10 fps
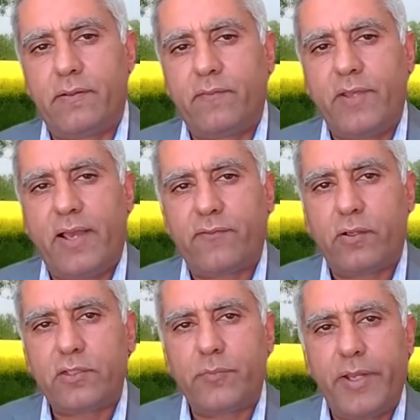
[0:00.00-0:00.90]
we have to
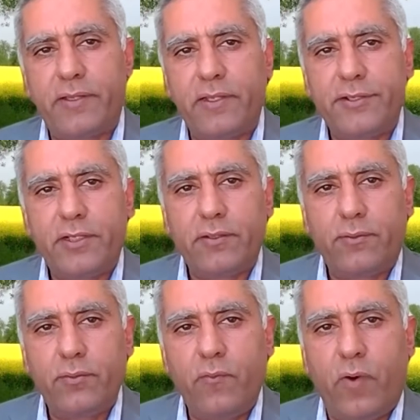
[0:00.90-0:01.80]
also pay attention
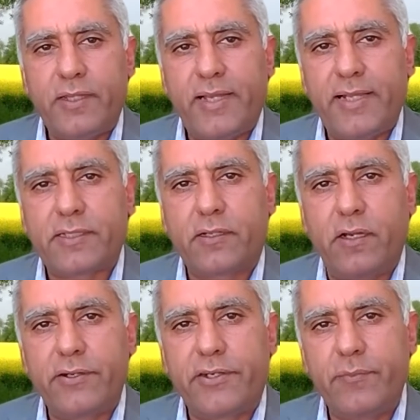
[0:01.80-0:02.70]
to what has
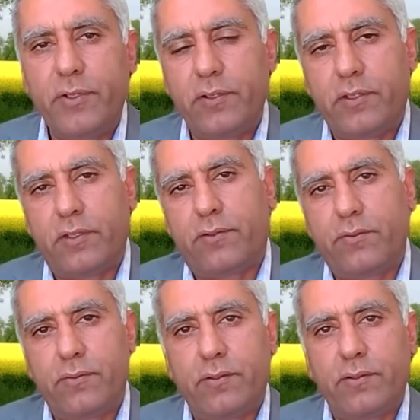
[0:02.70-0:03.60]
contributed
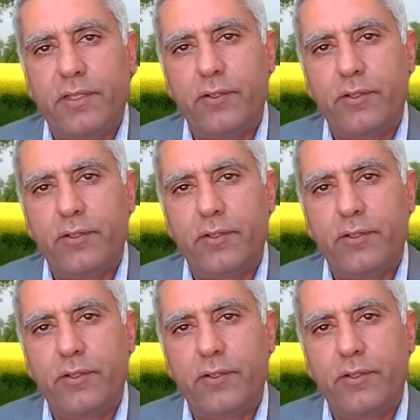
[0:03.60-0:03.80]
to the